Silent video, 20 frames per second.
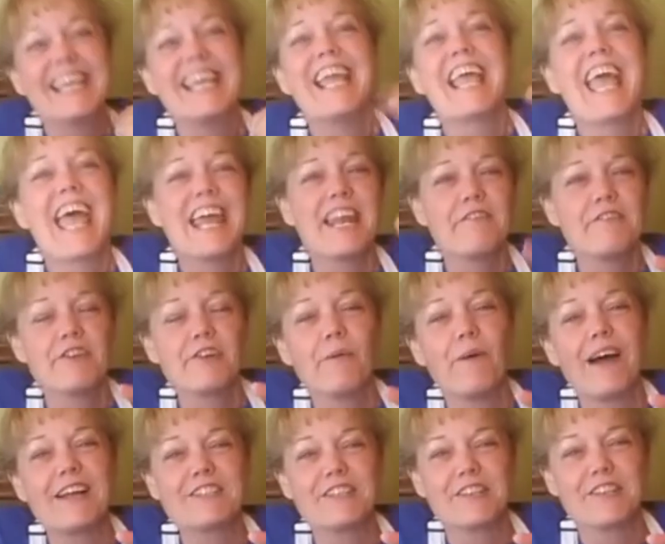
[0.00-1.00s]
And if you're
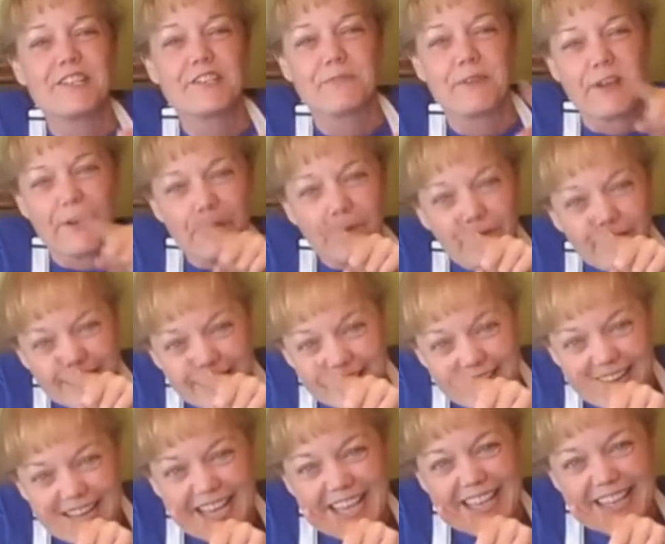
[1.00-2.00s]
watching this recorded,
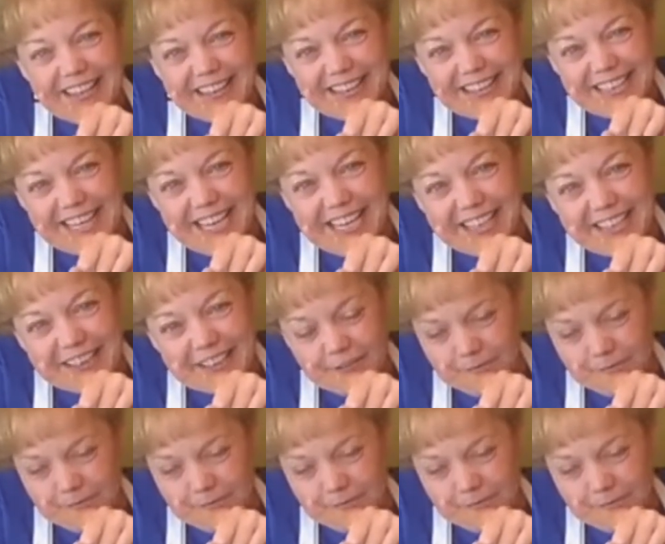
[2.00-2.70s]
you can take your...